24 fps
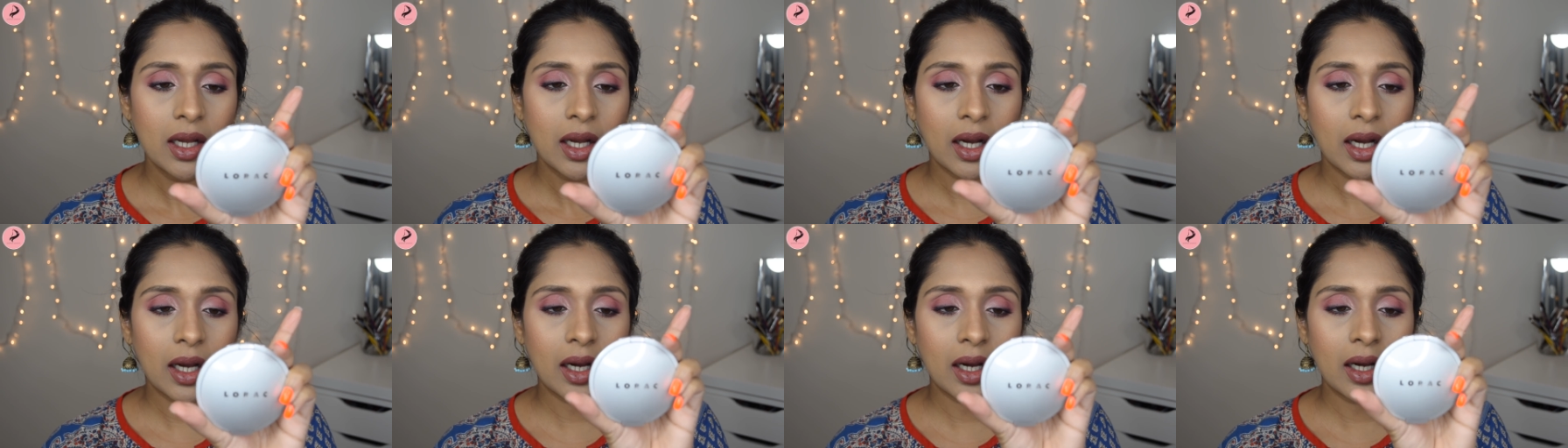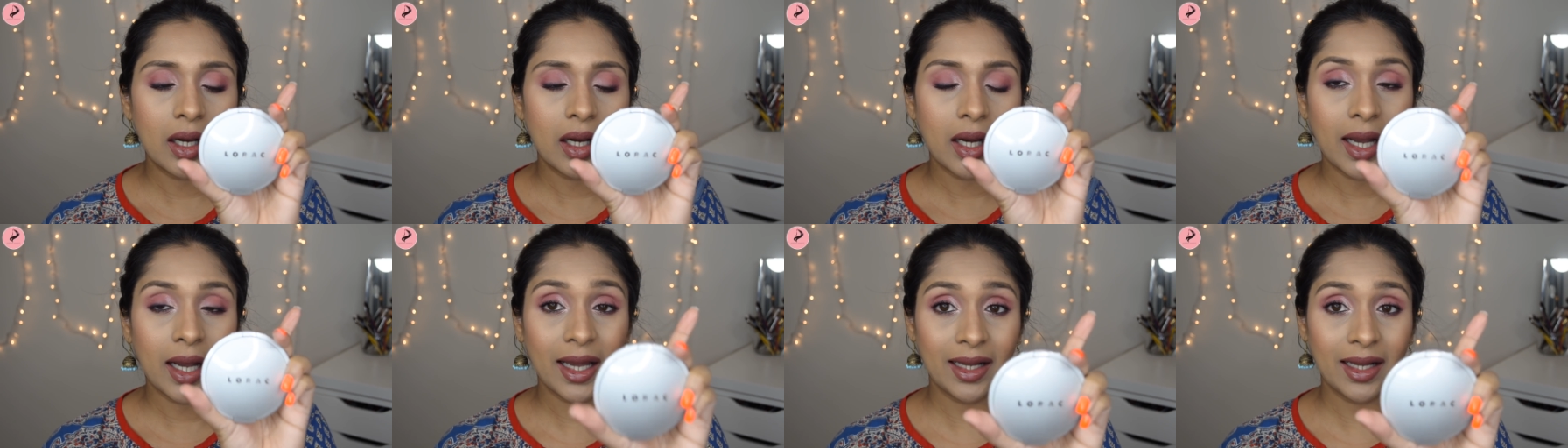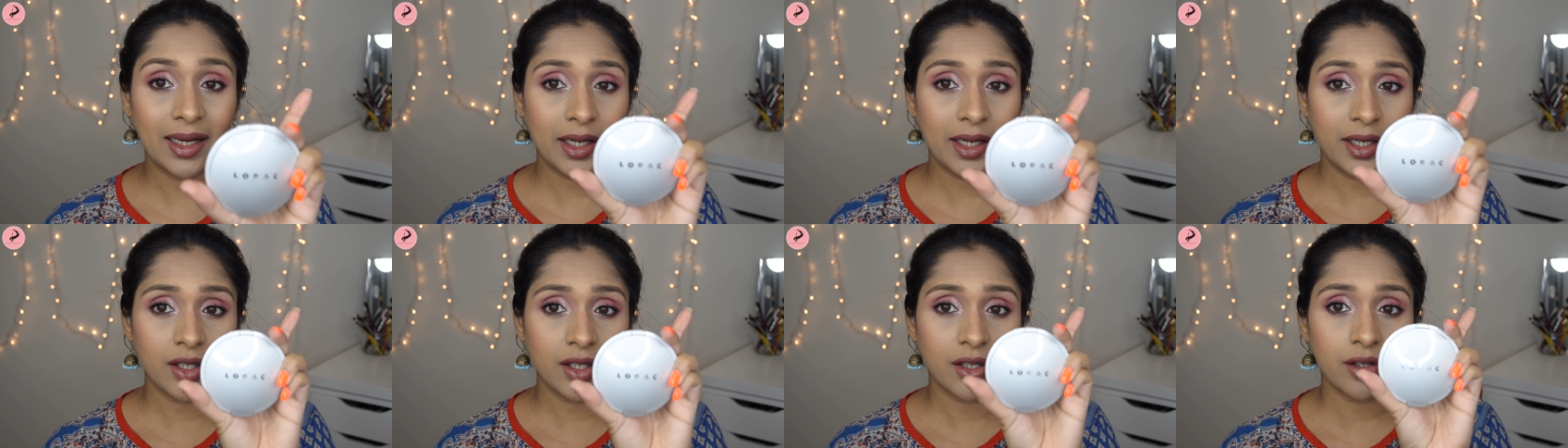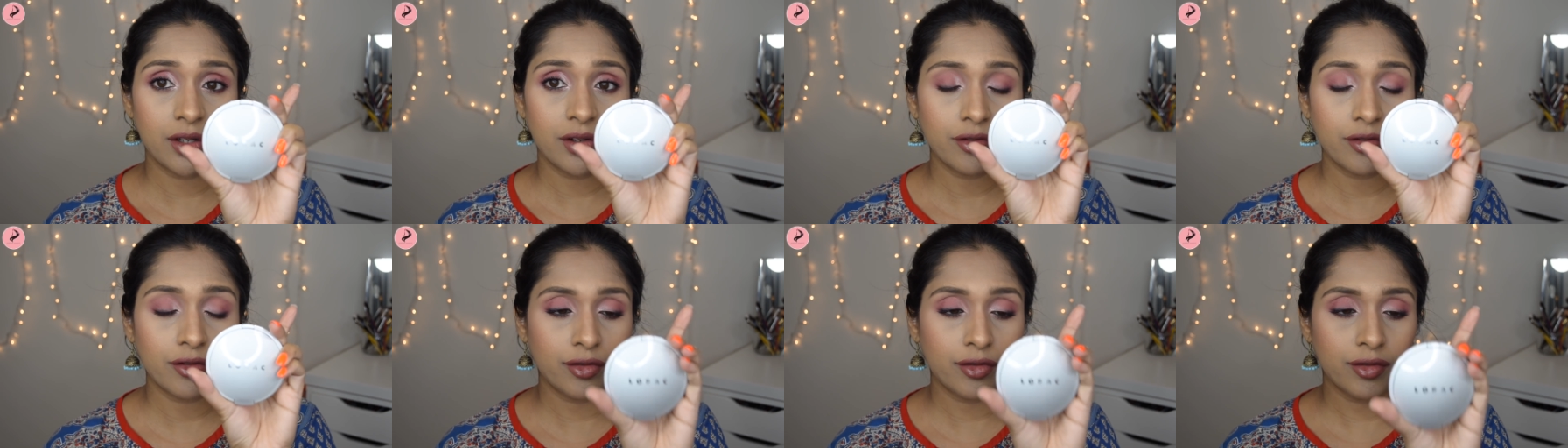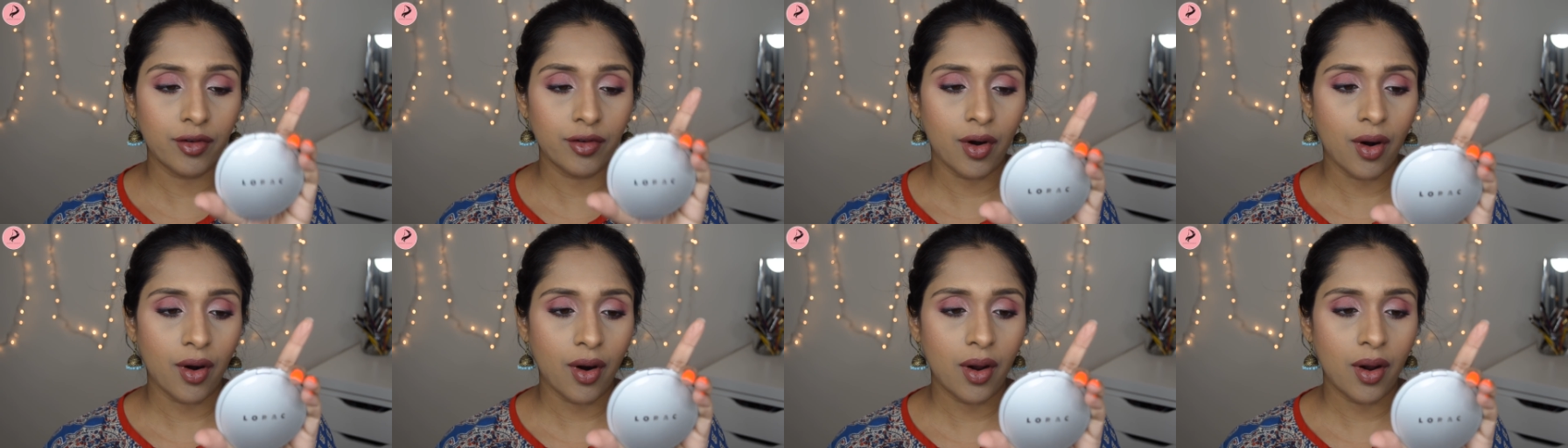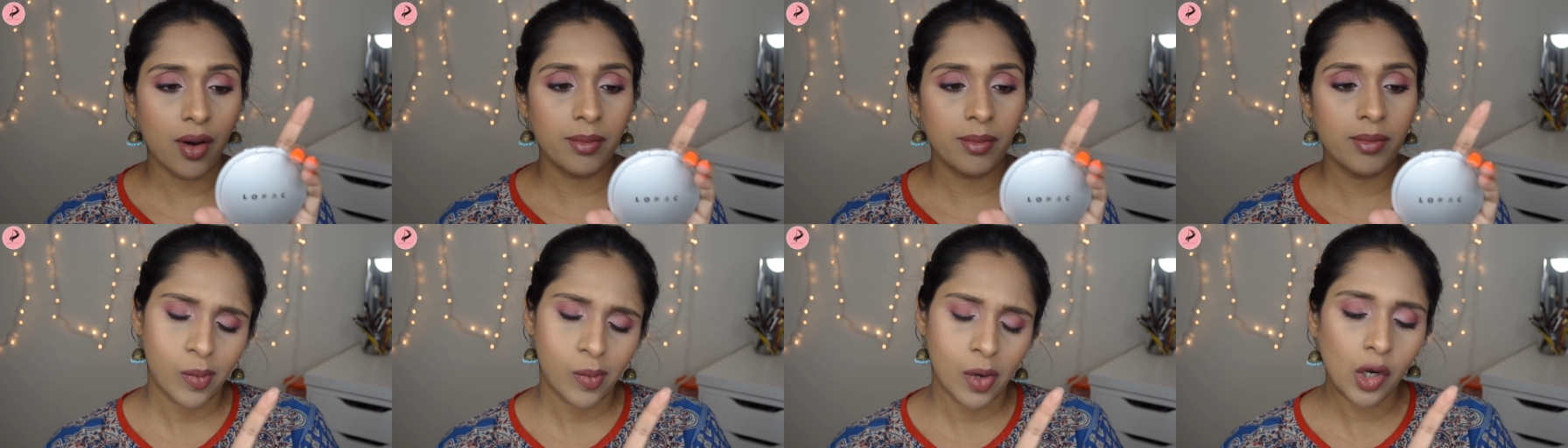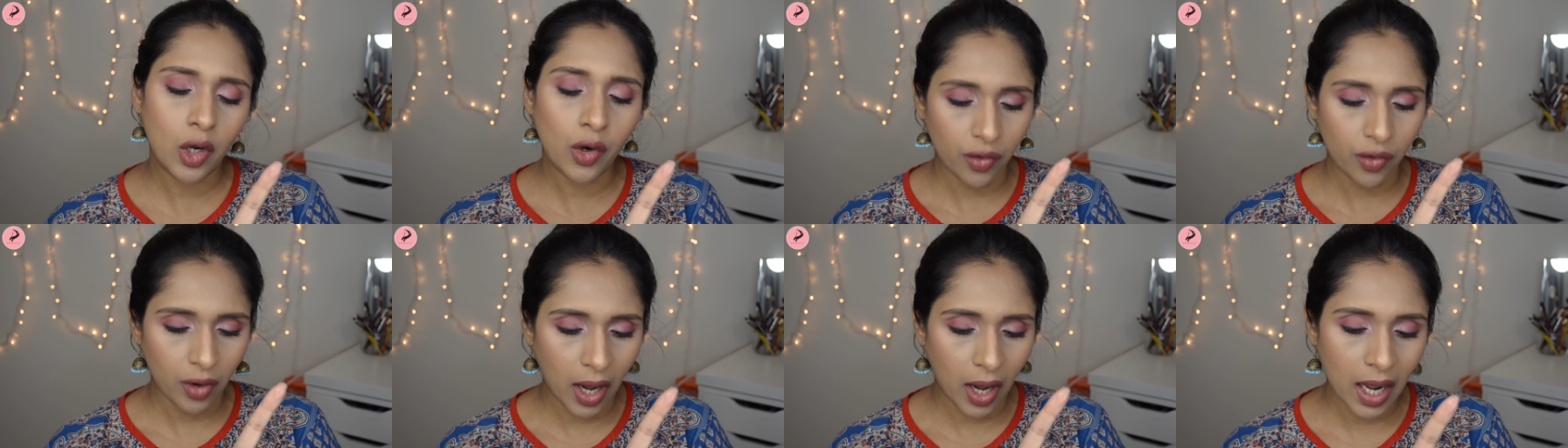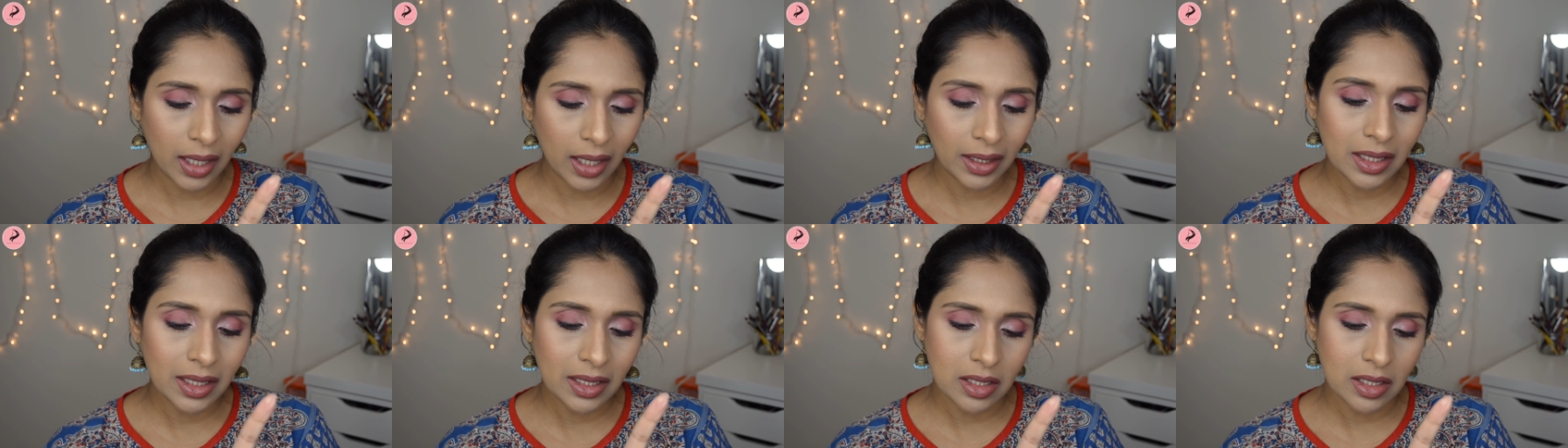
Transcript: highlighter from Lorac.